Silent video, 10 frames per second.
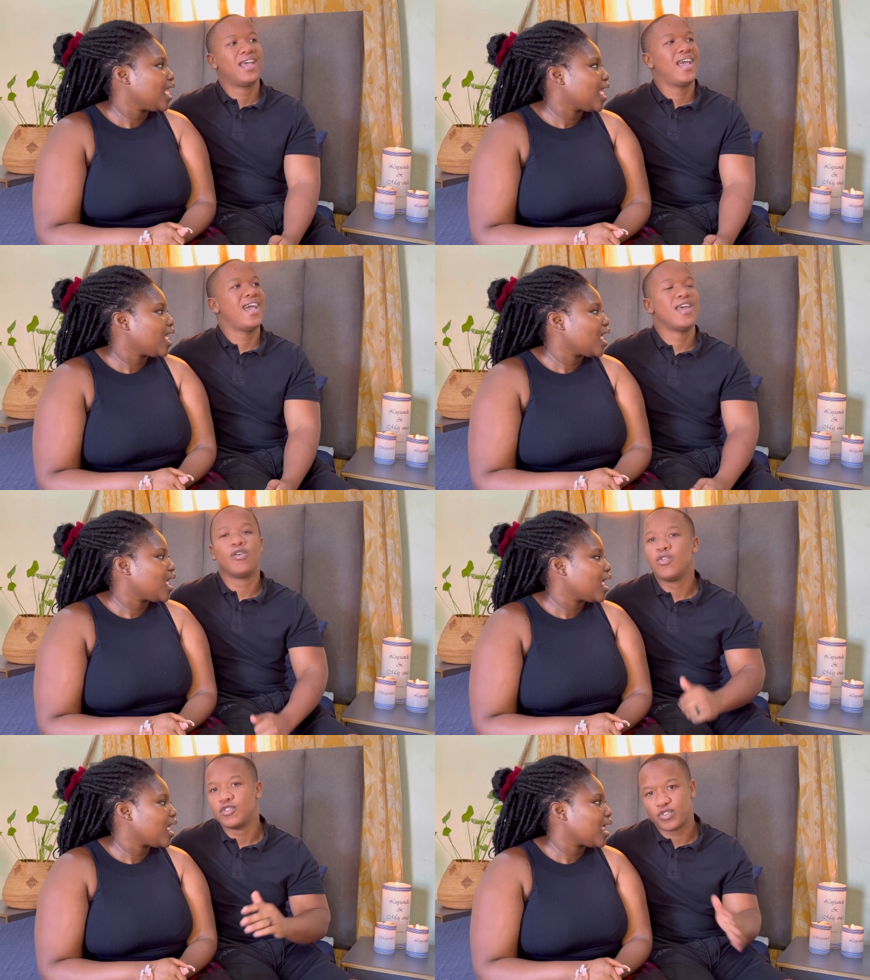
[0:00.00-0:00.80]
Speaker 1: and
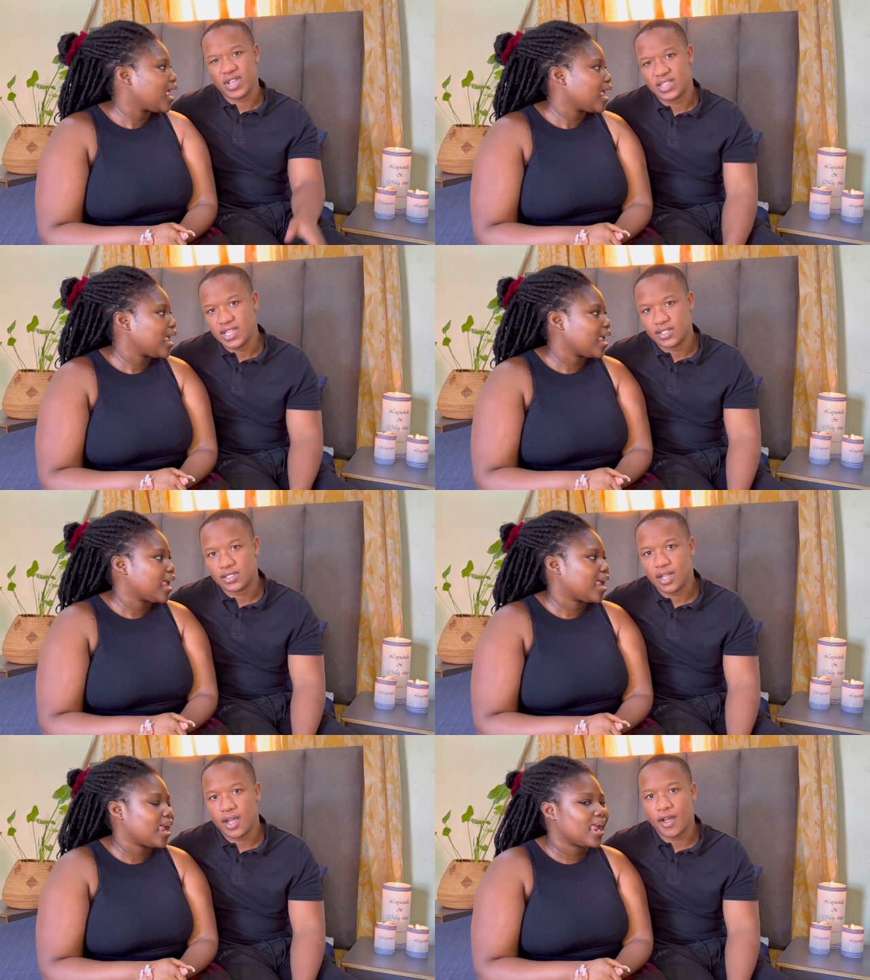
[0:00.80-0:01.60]
all those great
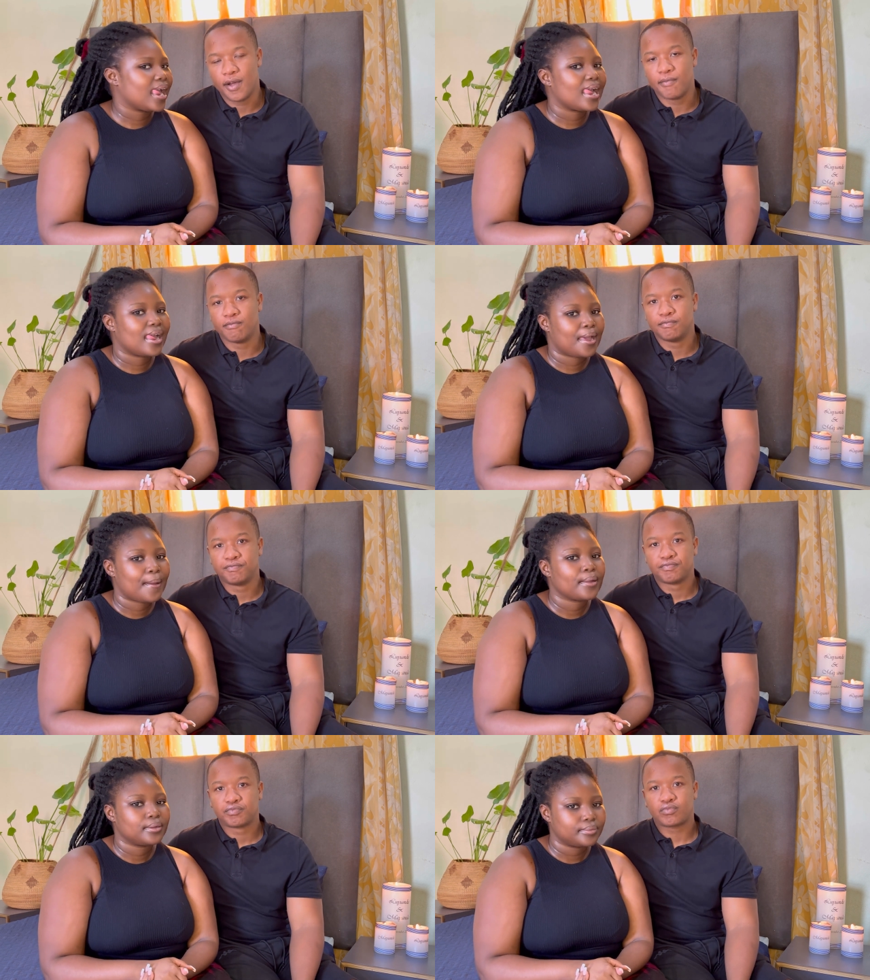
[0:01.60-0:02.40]
things. Um,
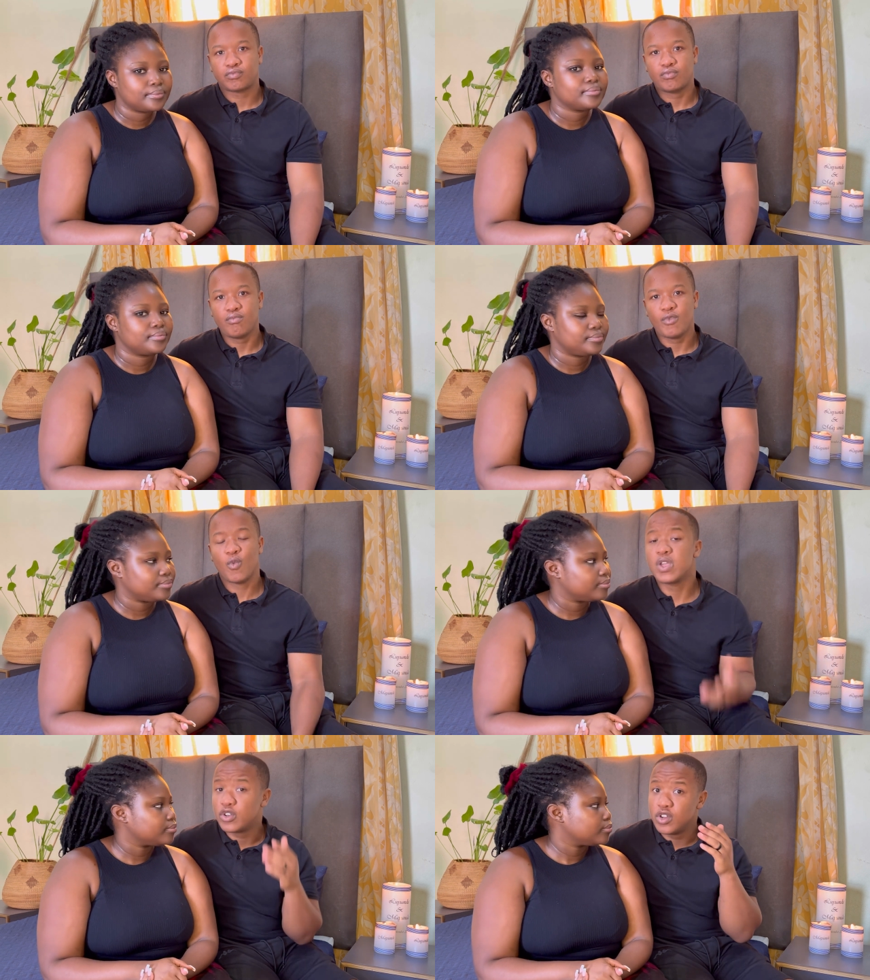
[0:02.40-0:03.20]

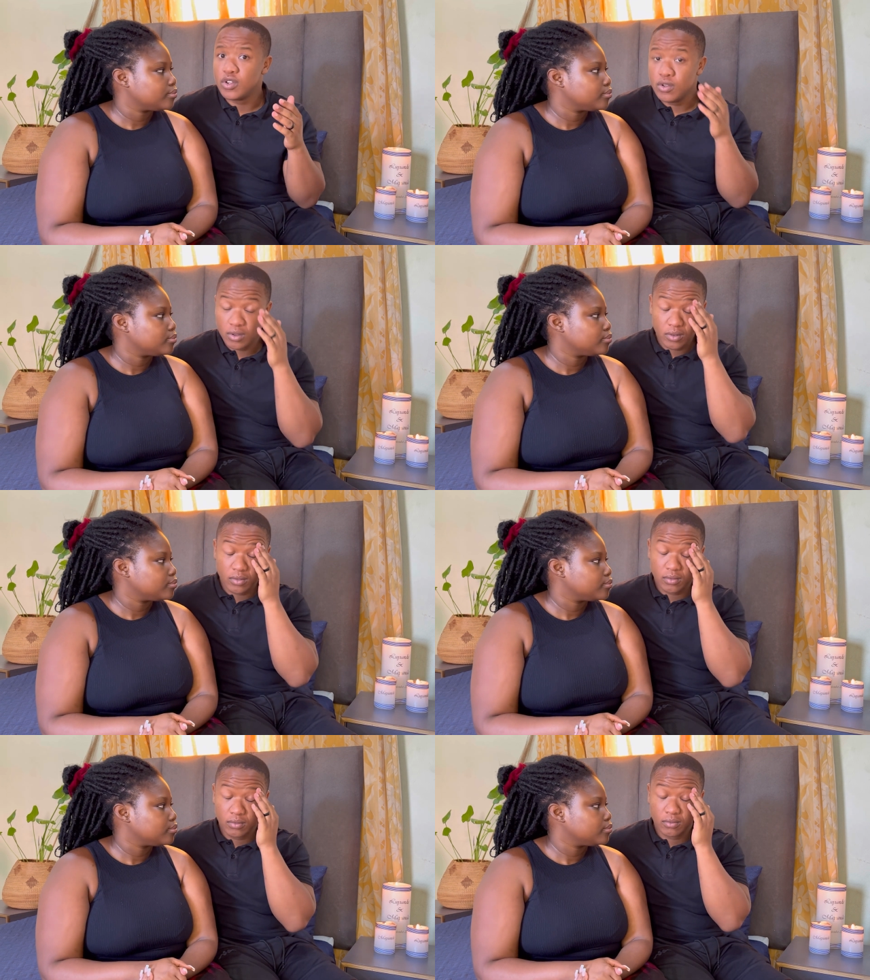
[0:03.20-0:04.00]
we do
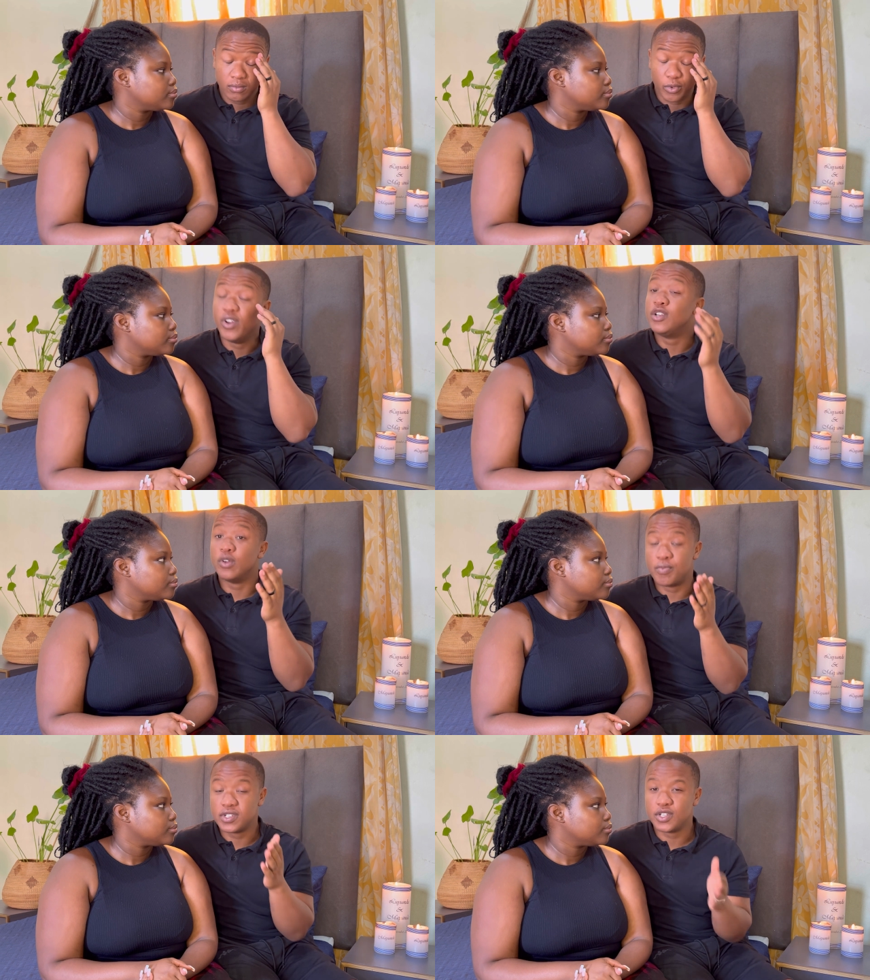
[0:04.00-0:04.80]
really
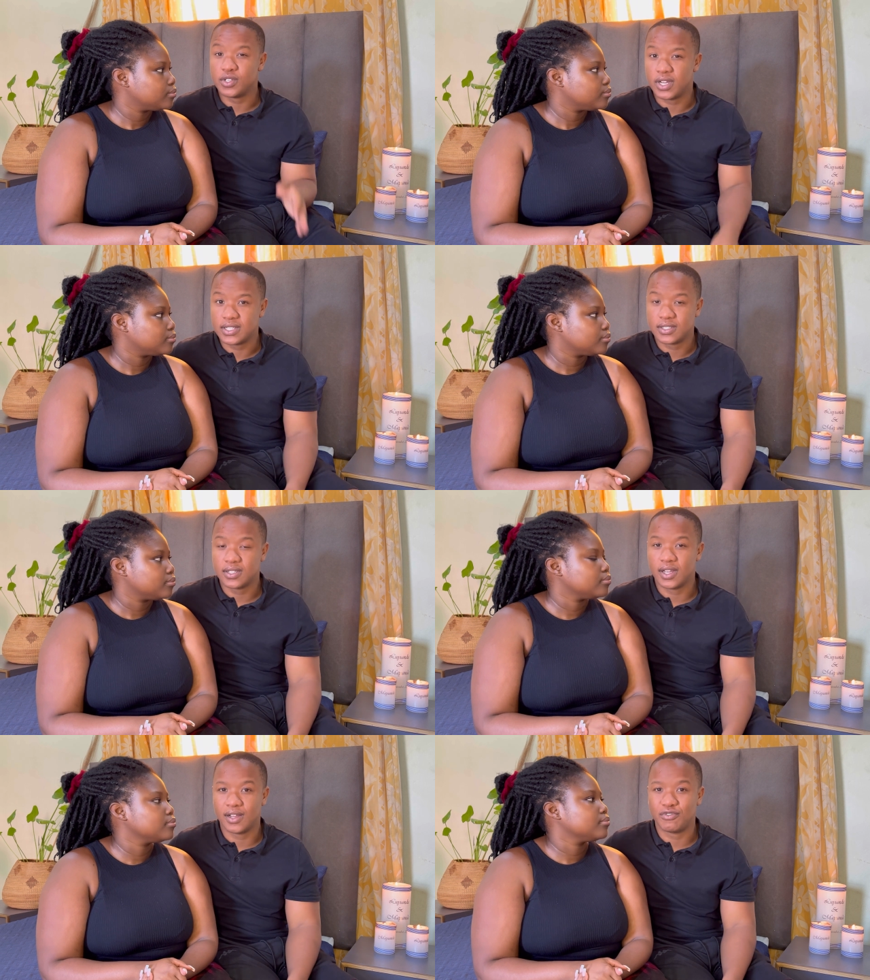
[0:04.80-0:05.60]
do appreciate you
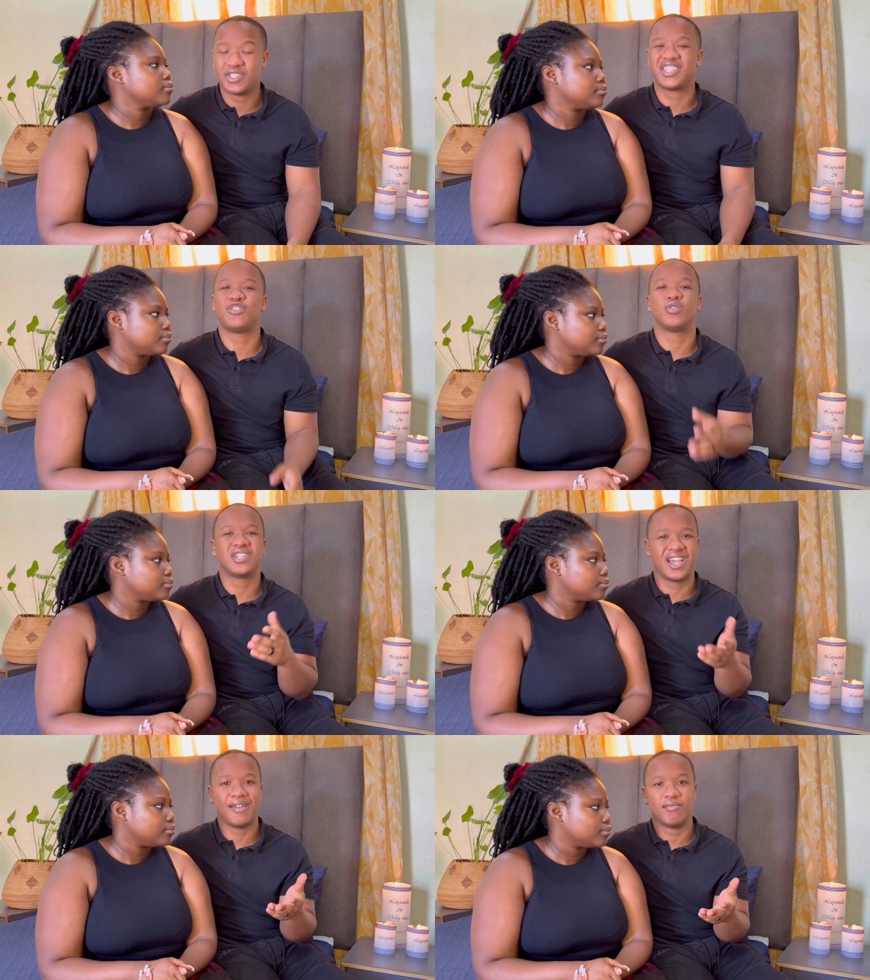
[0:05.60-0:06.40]
guys uh, for taking your
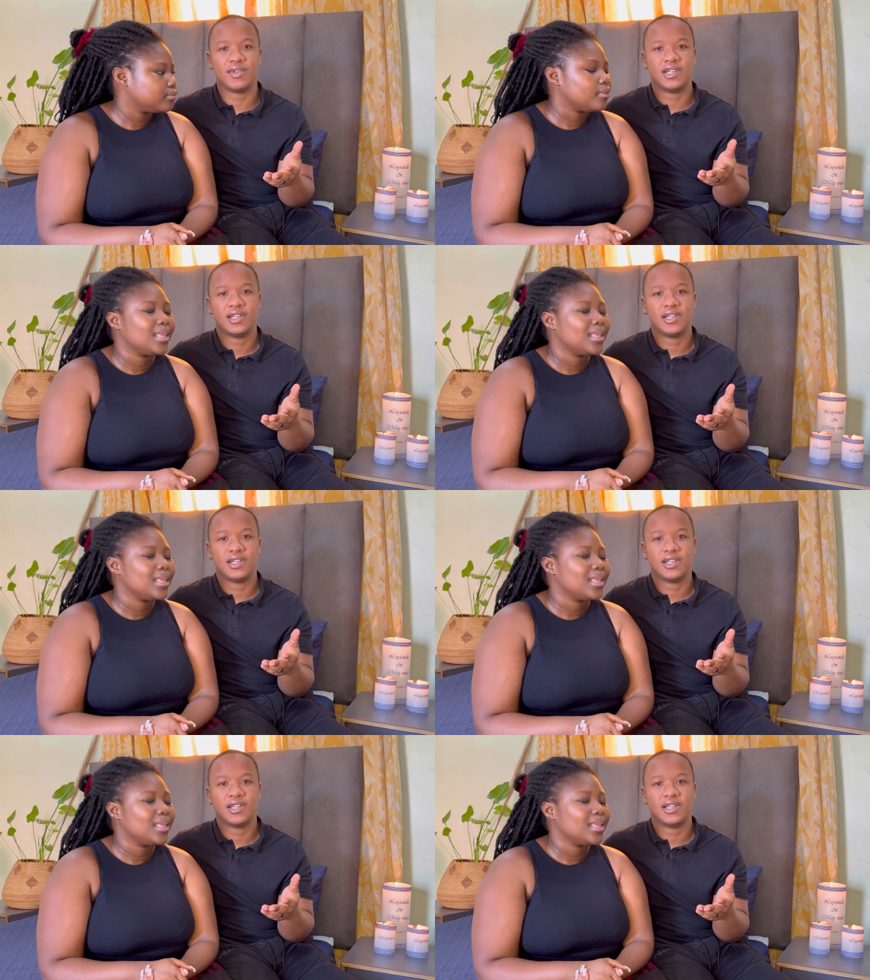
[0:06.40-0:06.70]
time.